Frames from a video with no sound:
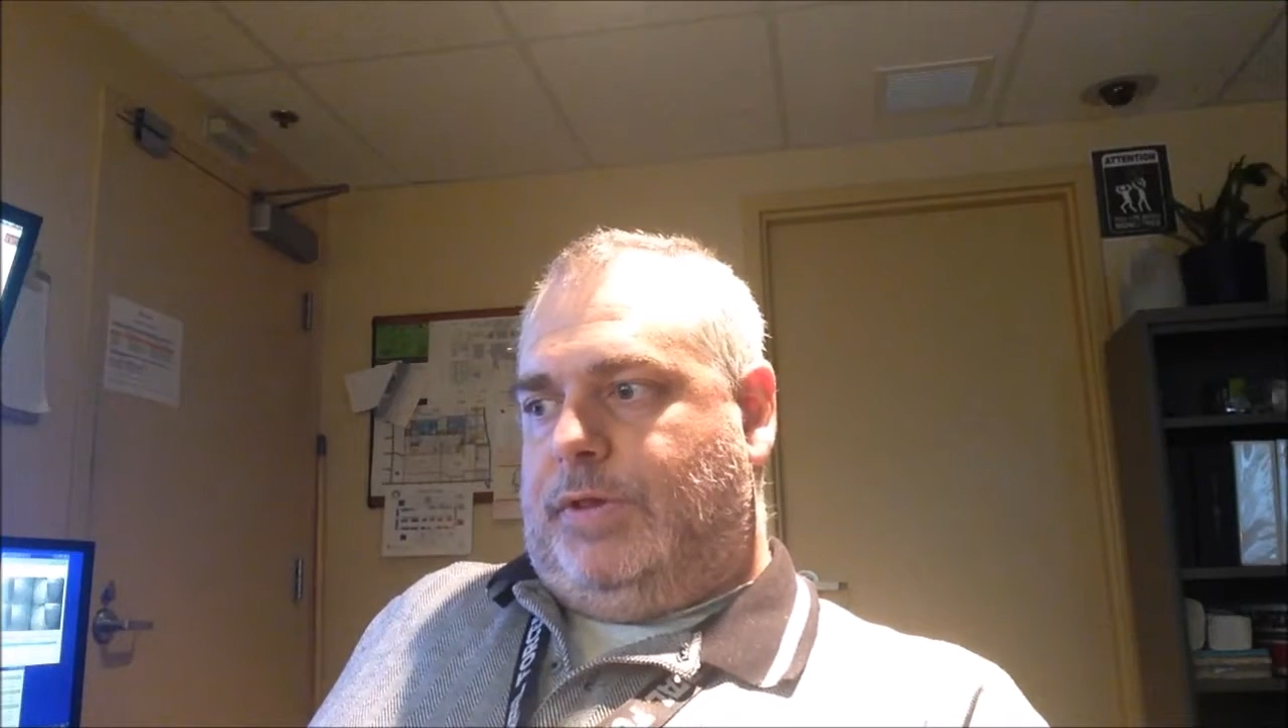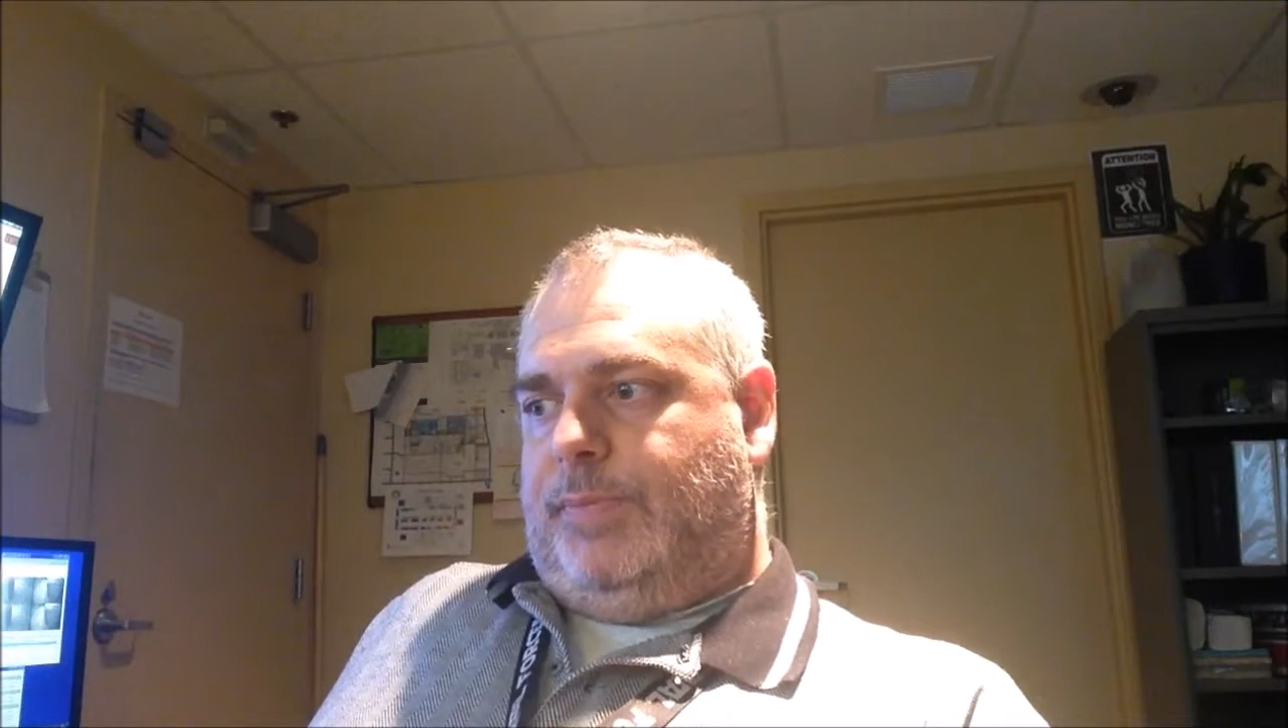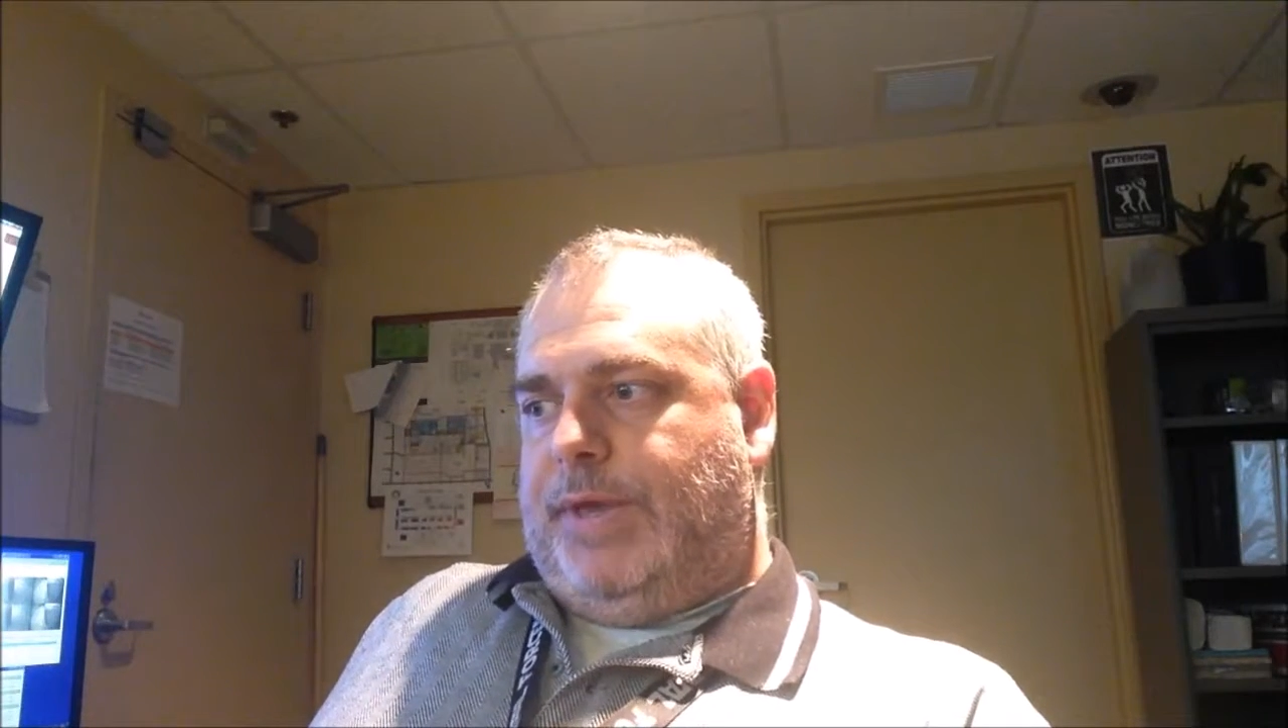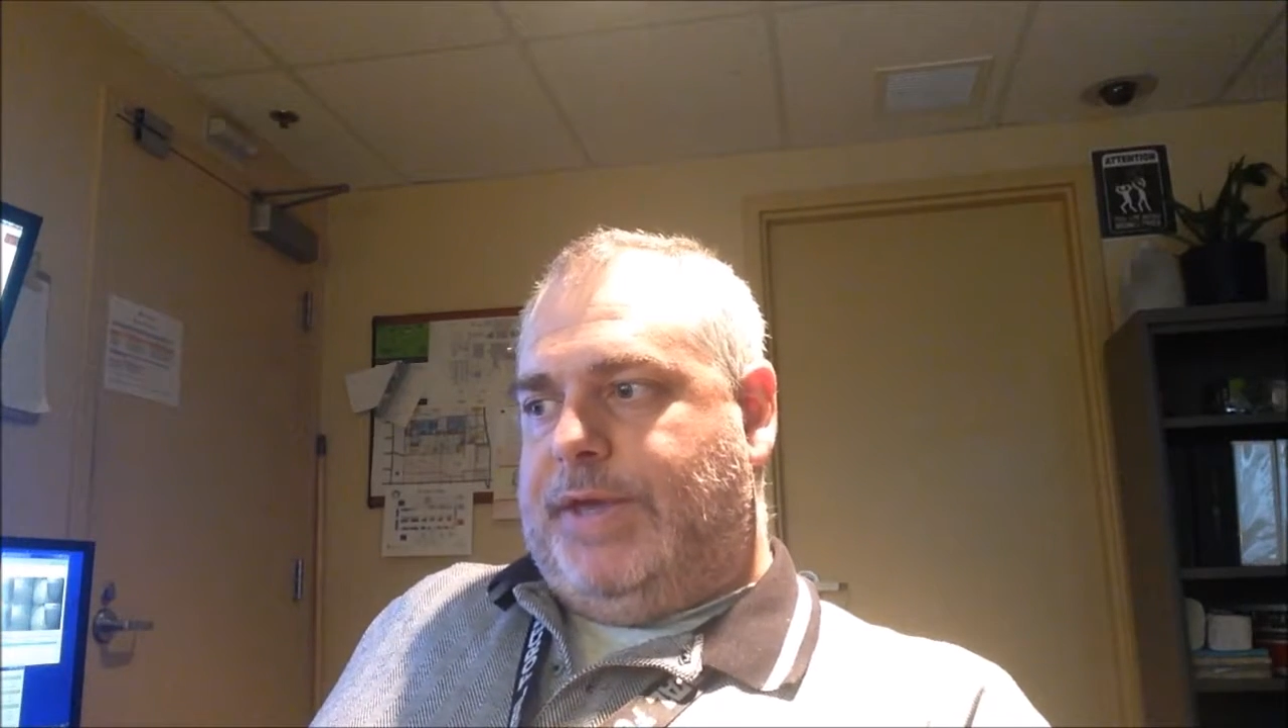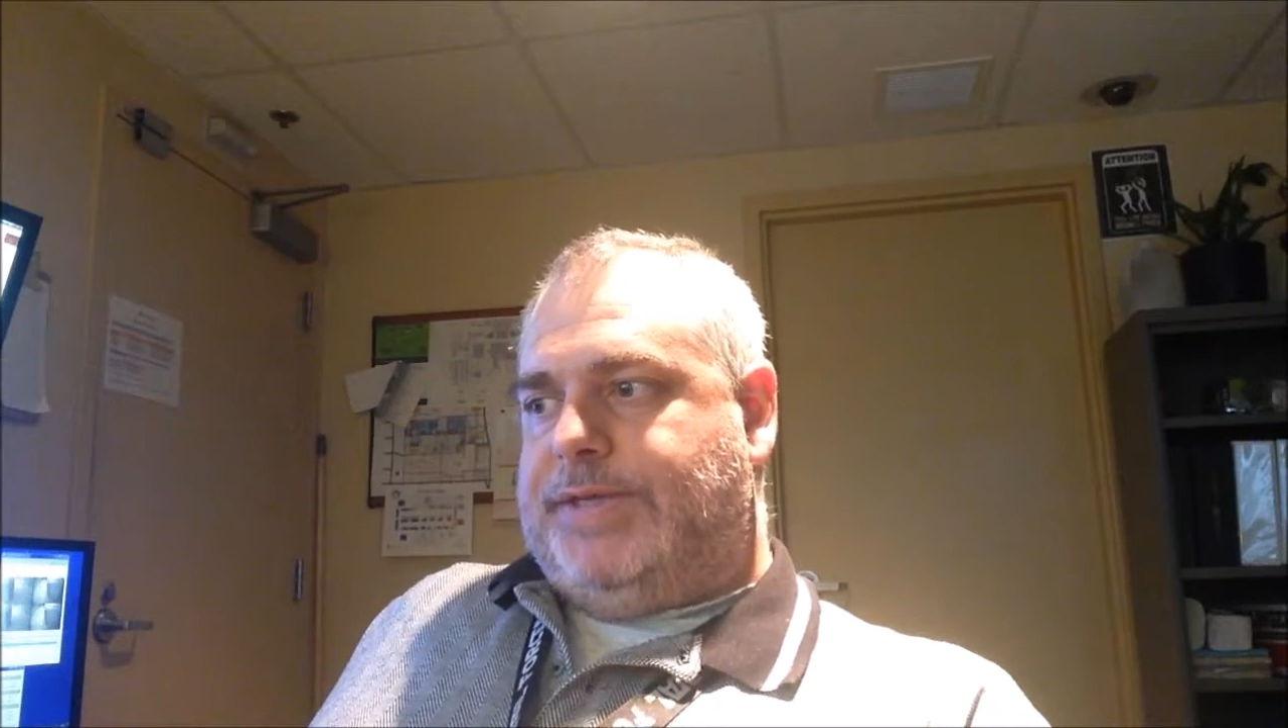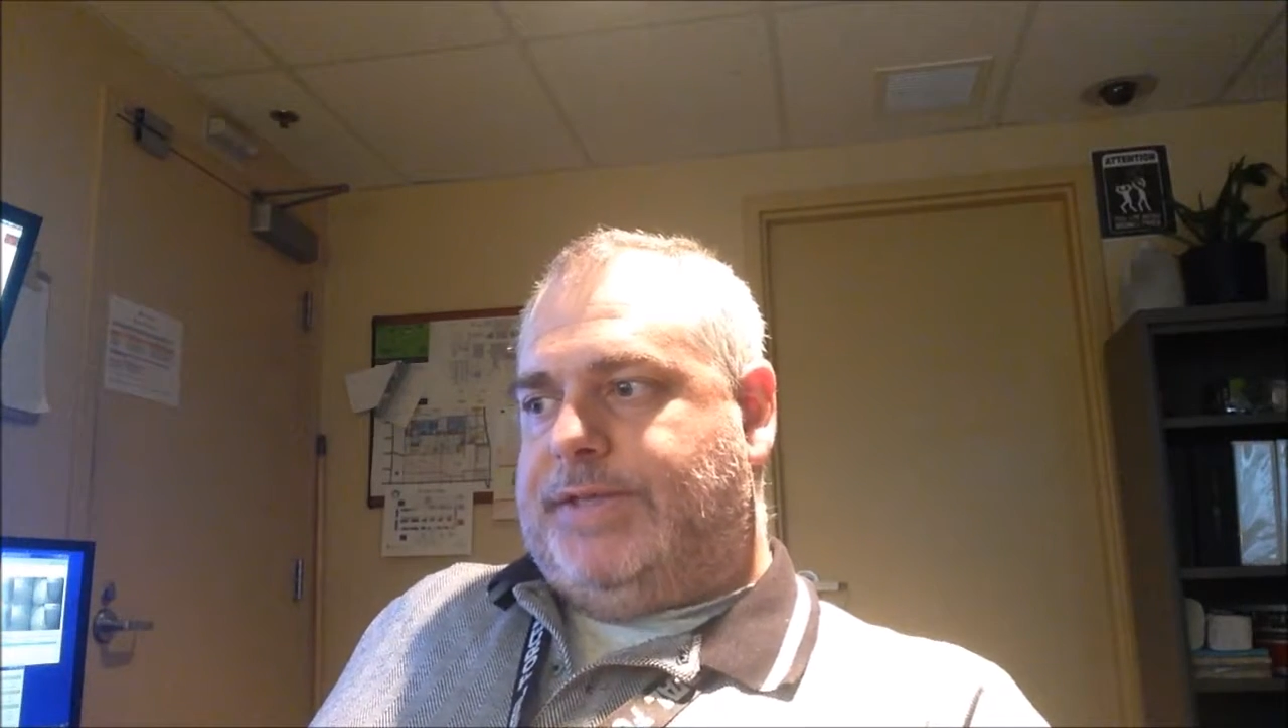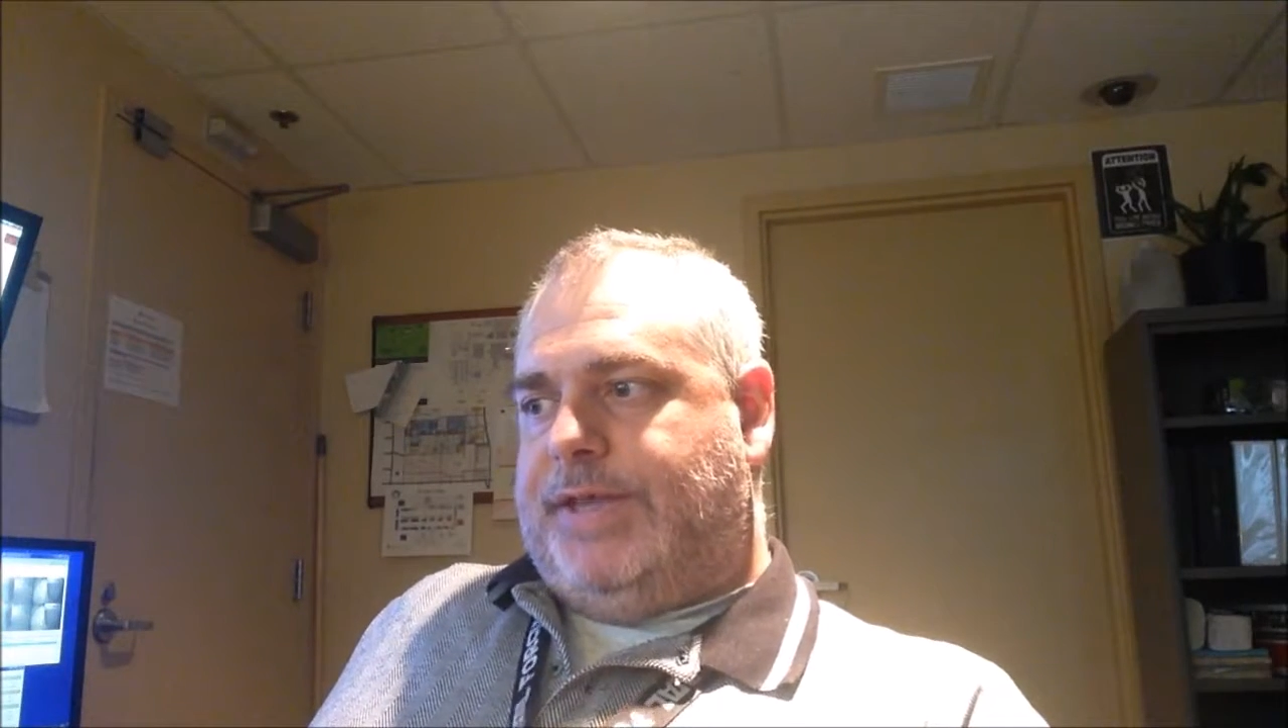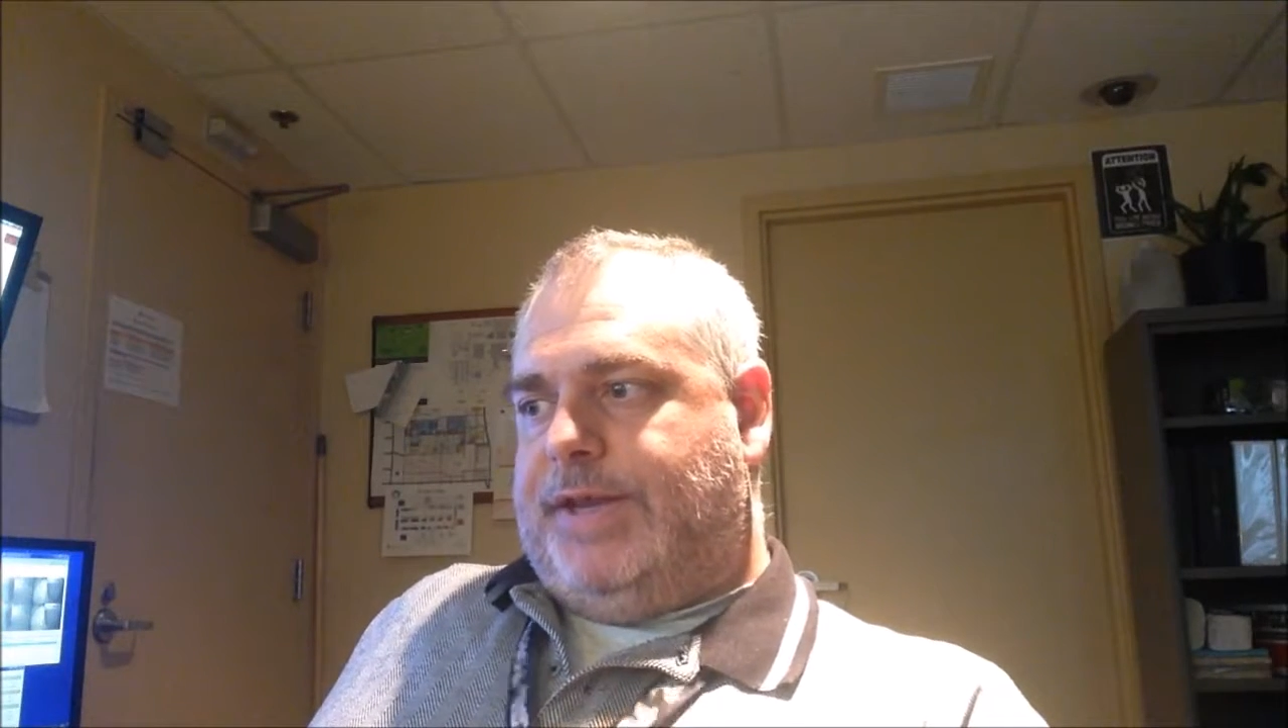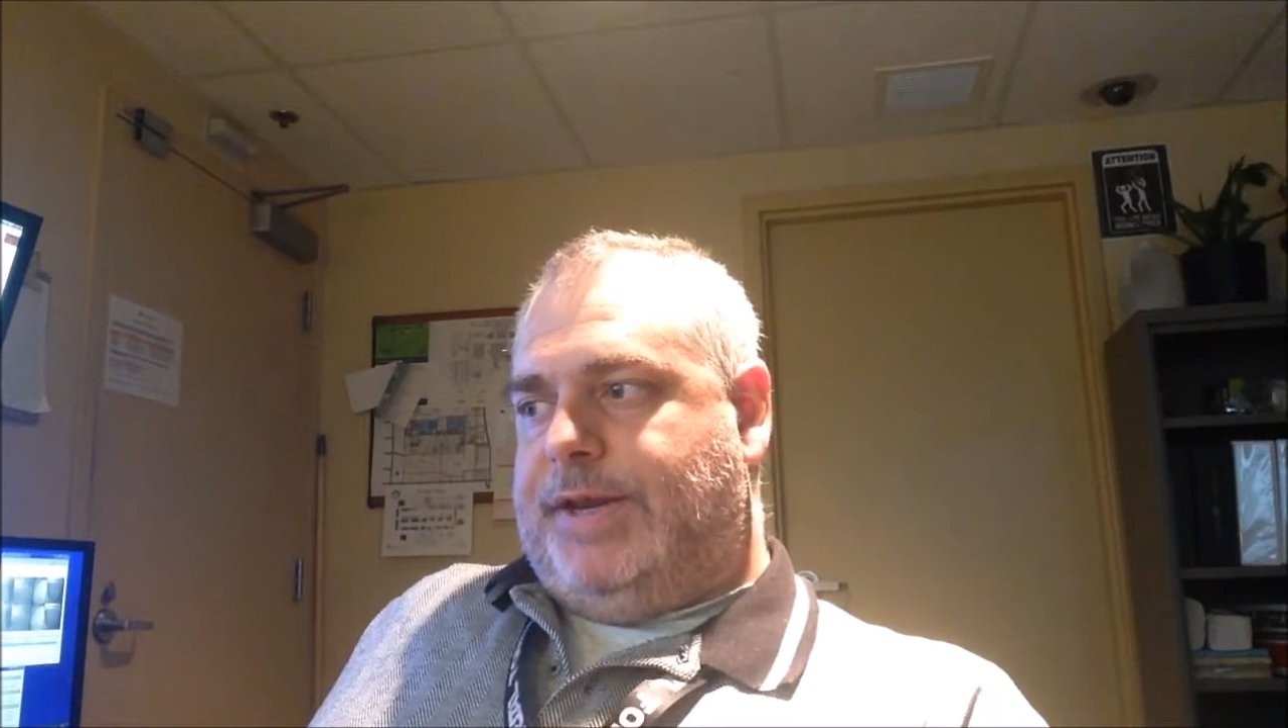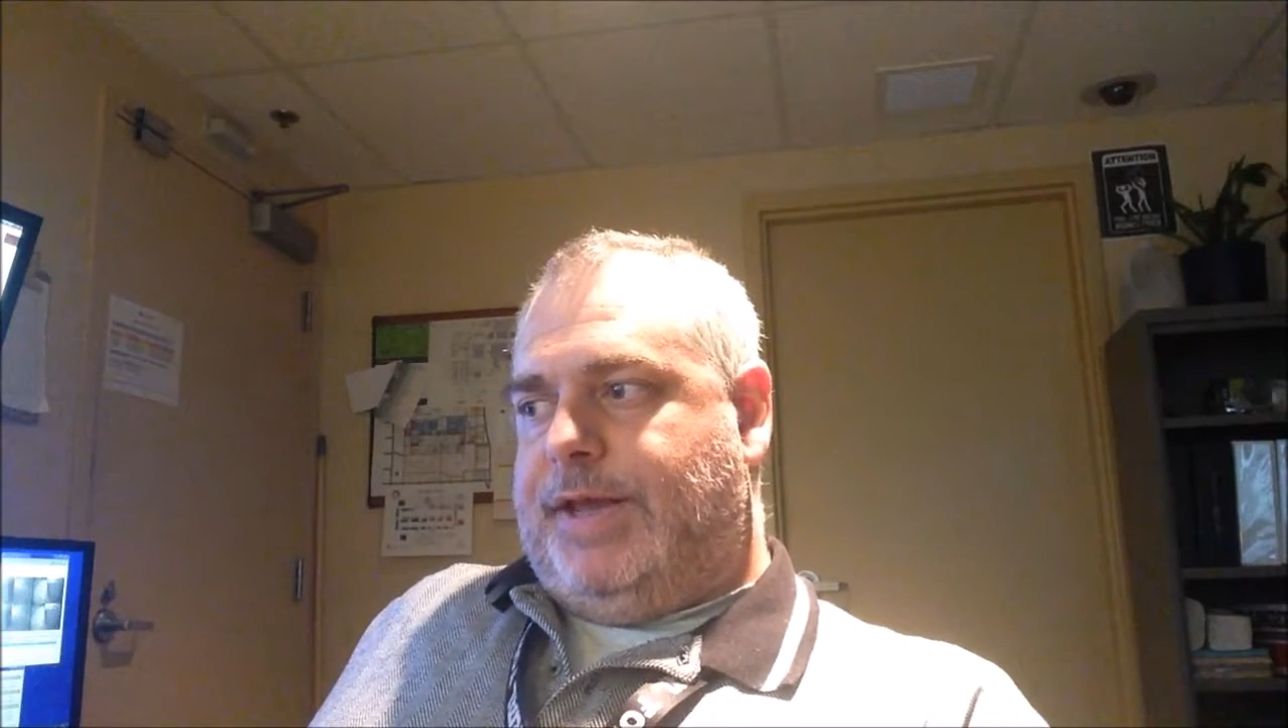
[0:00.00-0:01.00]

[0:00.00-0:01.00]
The biggest thing